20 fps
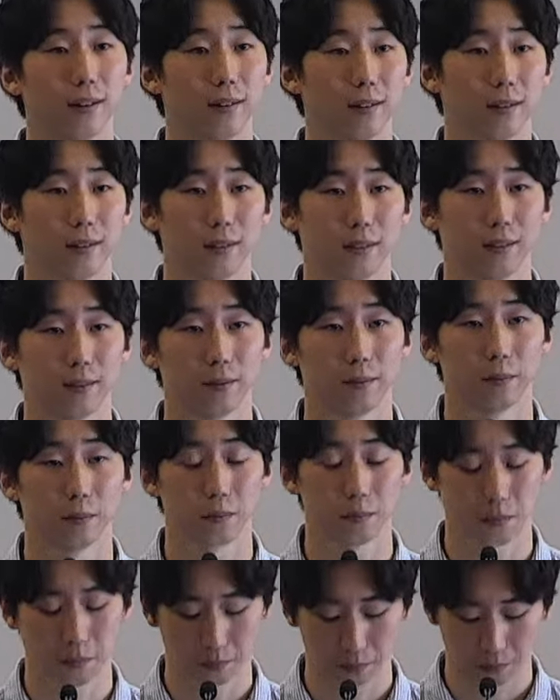
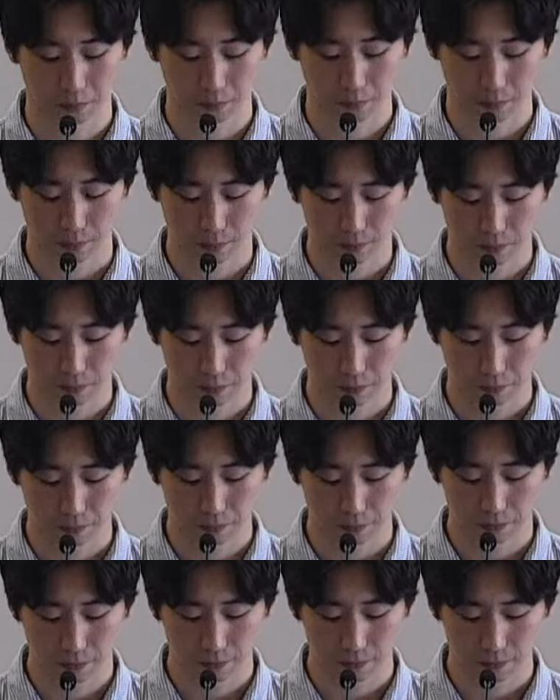
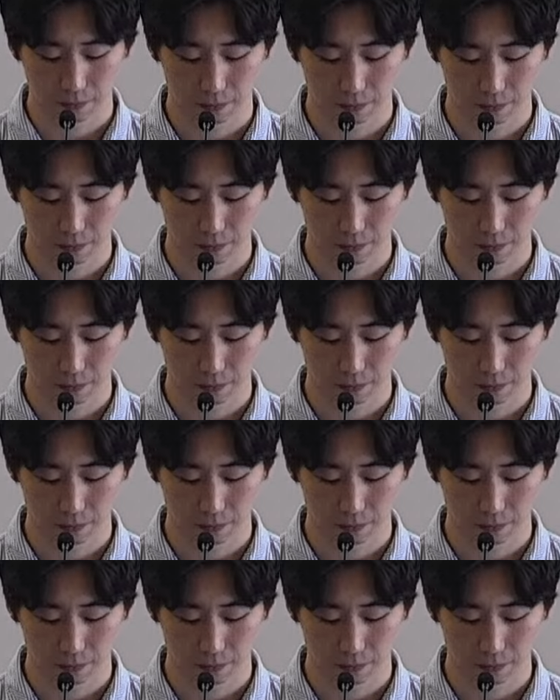Nobody speaks.